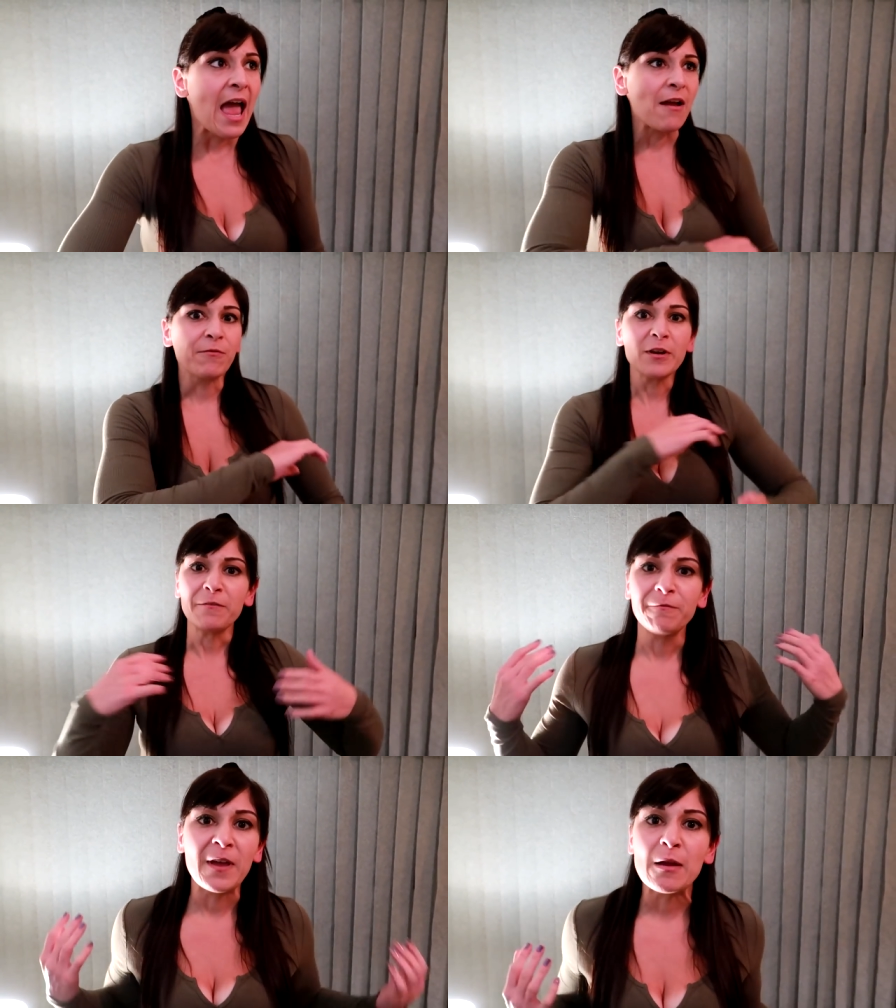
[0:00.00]
Every
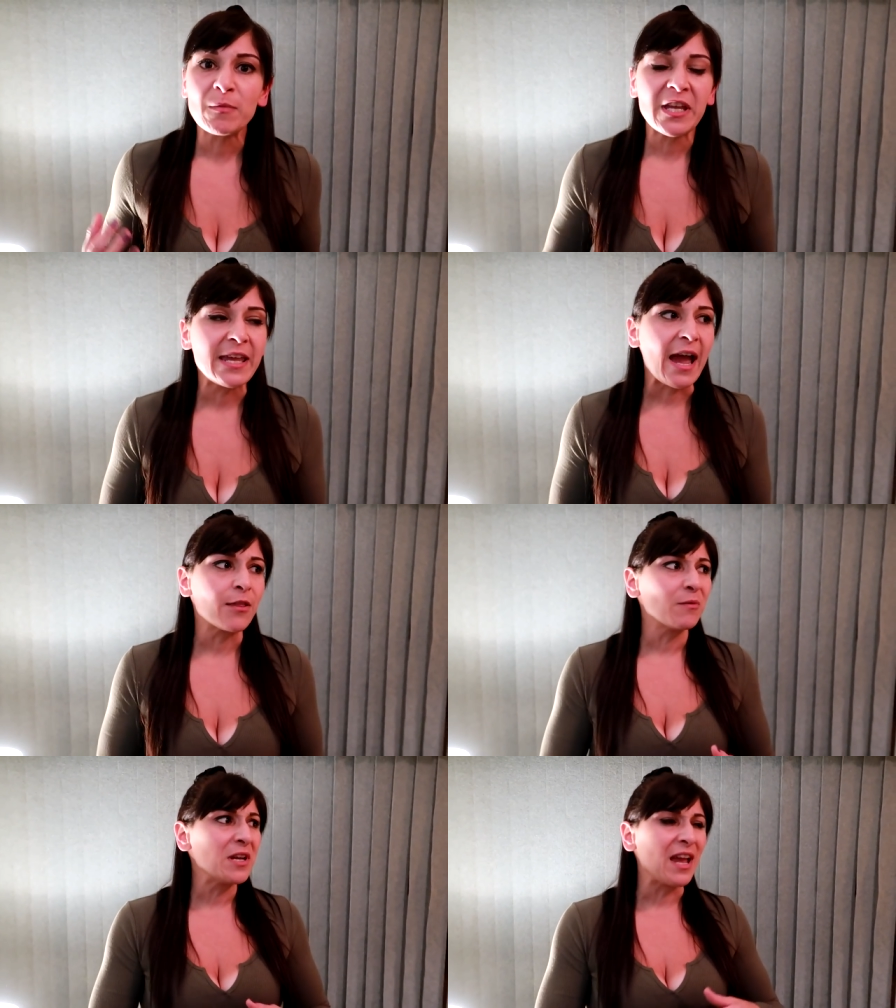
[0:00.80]
family
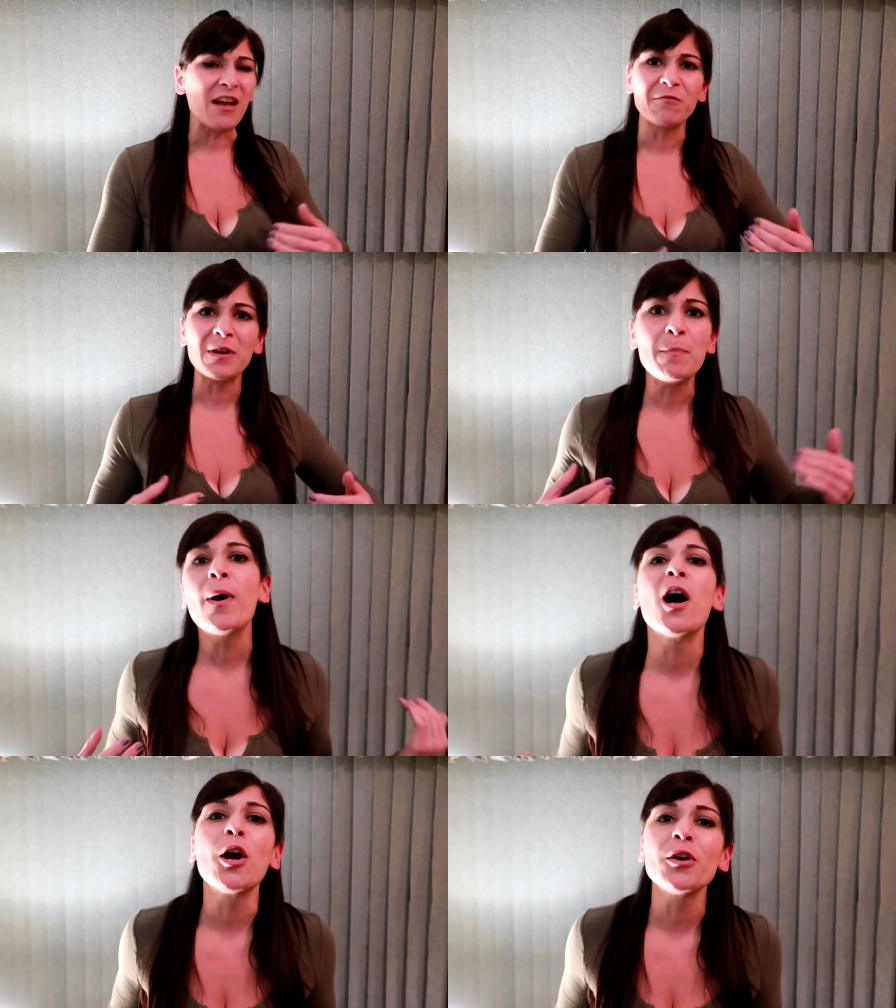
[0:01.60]
gathering, every
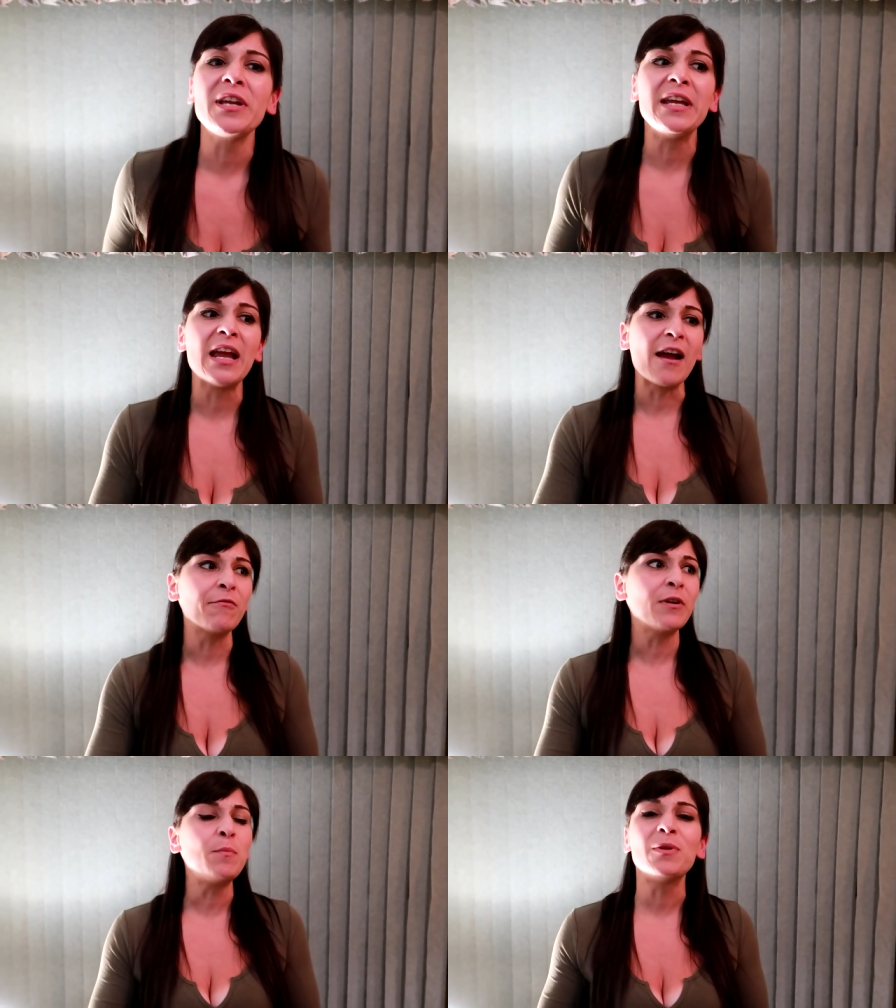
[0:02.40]
party,
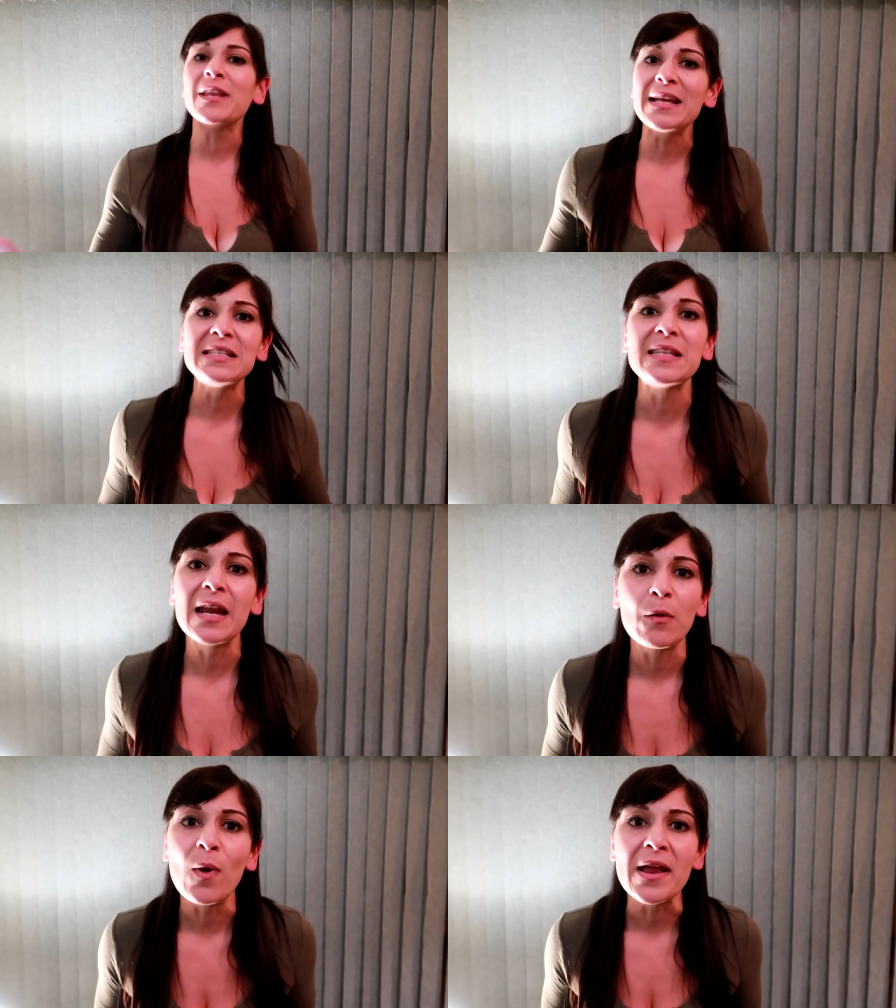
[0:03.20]
every place that
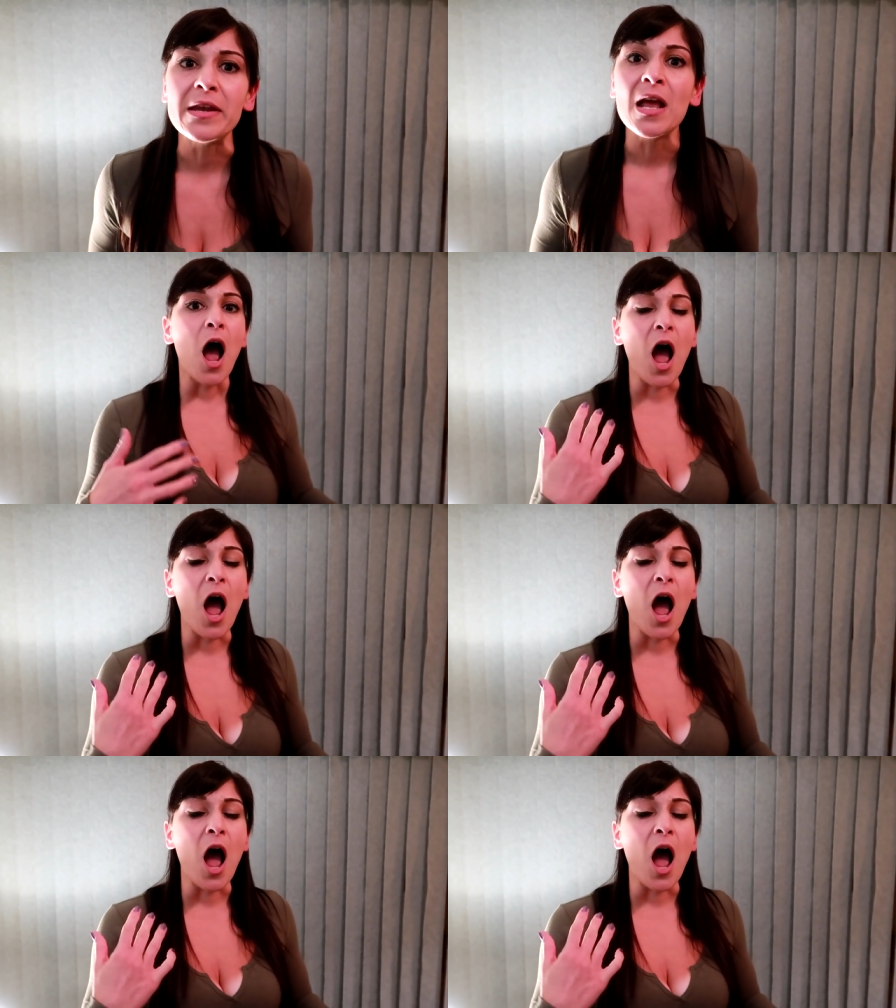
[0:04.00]
I went,